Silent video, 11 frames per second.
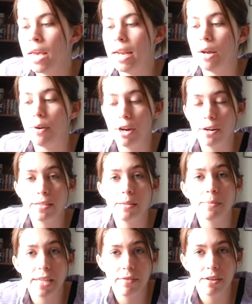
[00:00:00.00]
Now here are some
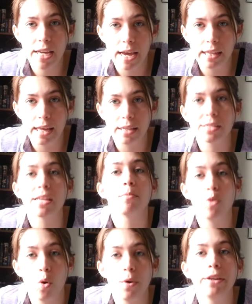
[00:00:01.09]
safety guidelines that I'm
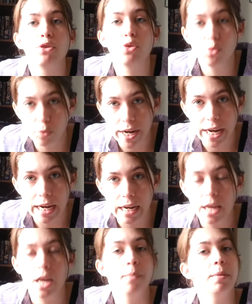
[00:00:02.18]
going to
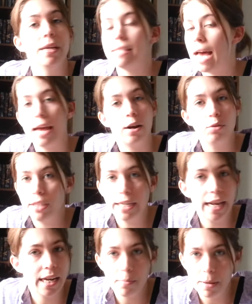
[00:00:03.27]
read because I don't need
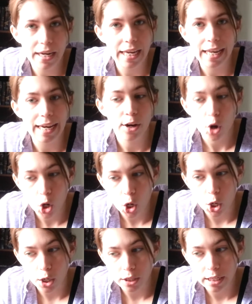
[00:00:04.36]
anybody getting
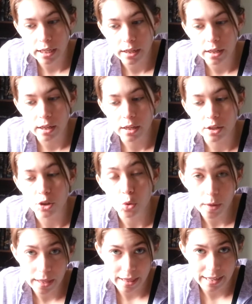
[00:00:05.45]
hurt
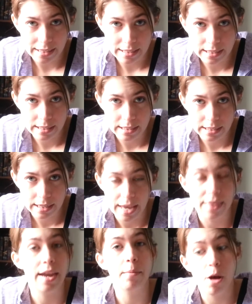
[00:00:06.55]
doing this.
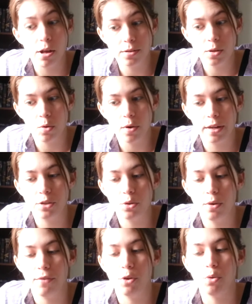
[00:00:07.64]
And then I'm also going
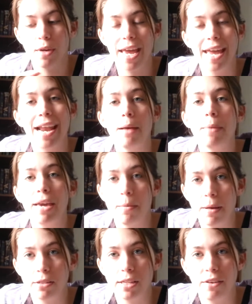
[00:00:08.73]
to, if you cannot make a
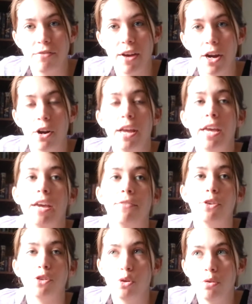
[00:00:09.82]
Beltane fire, if
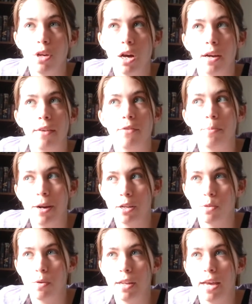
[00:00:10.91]
you're too young, if your
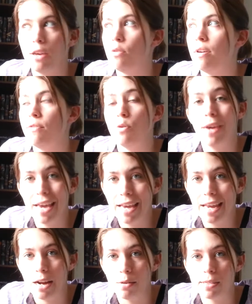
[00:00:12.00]
parents won't let you, if you can't
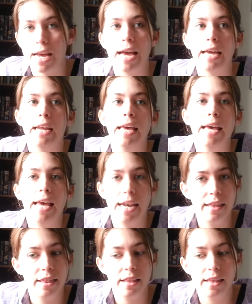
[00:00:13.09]
get outside,
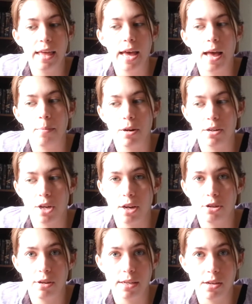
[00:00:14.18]
anything like that, I'm going to
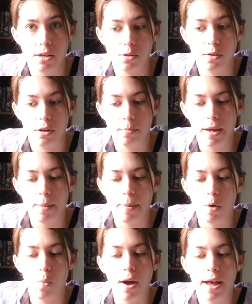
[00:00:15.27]
talk to you guys also a little bit
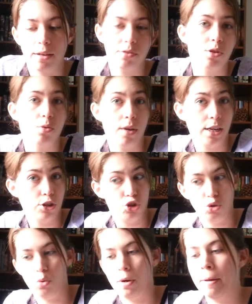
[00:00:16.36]
about what else you can
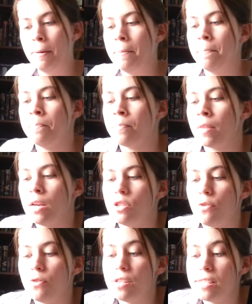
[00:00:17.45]
do.
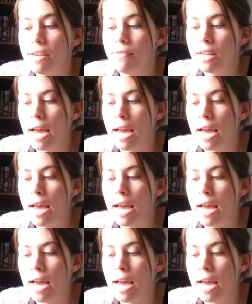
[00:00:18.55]
So for the safety